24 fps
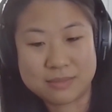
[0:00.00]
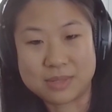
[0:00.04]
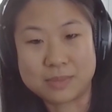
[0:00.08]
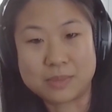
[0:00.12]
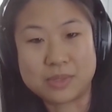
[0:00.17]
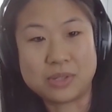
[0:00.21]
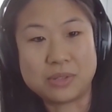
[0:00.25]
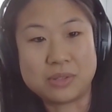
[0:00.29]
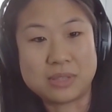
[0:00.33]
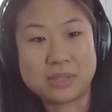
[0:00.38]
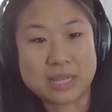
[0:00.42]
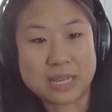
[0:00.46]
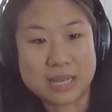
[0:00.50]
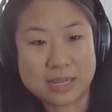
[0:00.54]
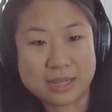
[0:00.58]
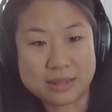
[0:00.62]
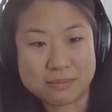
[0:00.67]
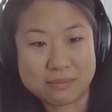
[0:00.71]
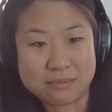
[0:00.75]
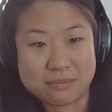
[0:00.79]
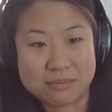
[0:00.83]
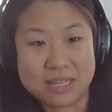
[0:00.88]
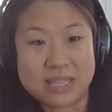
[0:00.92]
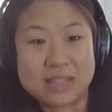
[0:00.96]
I'm going to do
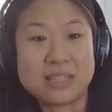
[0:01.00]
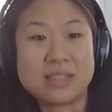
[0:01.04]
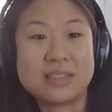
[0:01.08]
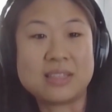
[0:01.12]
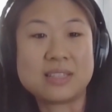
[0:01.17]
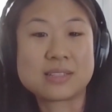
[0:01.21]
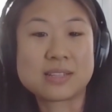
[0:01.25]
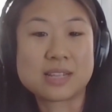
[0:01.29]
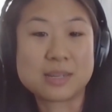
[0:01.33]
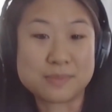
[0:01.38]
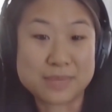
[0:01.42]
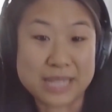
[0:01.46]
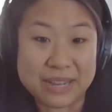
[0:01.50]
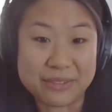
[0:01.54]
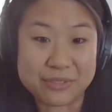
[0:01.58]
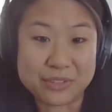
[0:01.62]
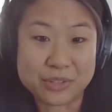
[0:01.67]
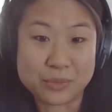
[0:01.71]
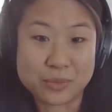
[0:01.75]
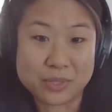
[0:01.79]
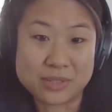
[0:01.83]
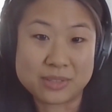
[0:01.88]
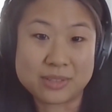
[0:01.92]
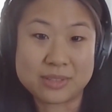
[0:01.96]
that, and then this comes
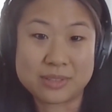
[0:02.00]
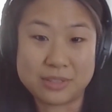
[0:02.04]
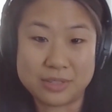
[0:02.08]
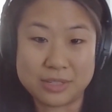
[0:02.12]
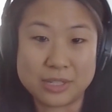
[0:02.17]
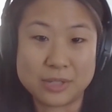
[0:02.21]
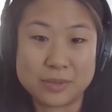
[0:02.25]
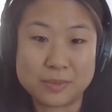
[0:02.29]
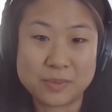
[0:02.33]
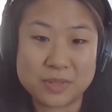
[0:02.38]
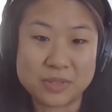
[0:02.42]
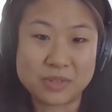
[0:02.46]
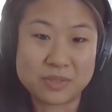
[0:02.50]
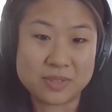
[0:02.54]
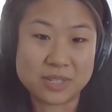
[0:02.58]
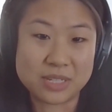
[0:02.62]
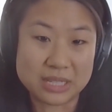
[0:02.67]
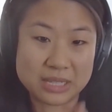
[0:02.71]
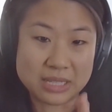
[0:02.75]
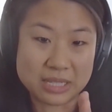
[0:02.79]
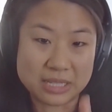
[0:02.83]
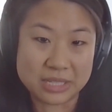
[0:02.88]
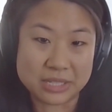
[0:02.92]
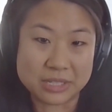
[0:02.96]
afterwards. It was
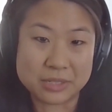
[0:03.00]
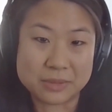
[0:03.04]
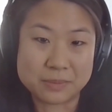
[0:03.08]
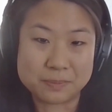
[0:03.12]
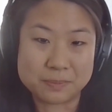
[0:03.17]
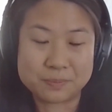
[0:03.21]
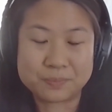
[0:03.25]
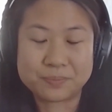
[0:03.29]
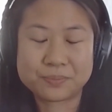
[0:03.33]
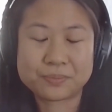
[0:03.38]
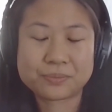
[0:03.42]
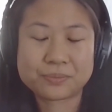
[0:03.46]
very linear.